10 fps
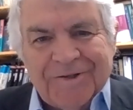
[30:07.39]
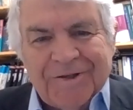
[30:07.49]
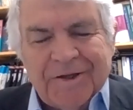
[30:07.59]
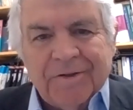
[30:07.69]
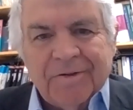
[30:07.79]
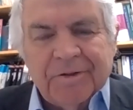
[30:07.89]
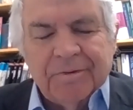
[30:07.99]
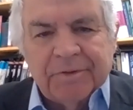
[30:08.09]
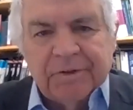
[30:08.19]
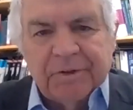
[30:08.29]
The
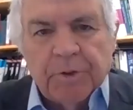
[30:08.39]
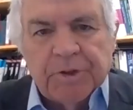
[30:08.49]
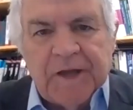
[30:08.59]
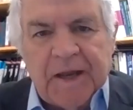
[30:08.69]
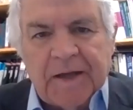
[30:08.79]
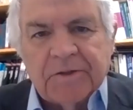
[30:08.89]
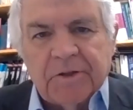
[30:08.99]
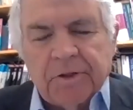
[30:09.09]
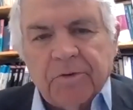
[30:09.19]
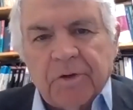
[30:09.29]
lower tax
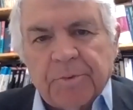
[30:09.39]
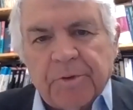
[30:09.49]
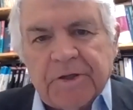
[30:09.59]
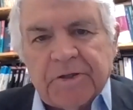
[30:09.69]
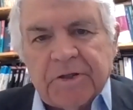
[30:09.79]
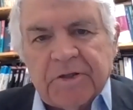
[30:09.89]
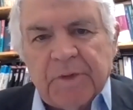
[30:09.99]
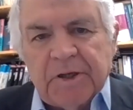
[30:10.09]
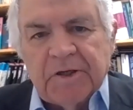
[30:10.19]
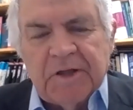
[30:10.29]
on corporations
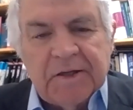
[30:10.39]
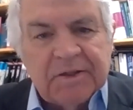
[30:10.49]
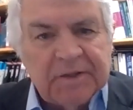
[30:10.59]
makes sense.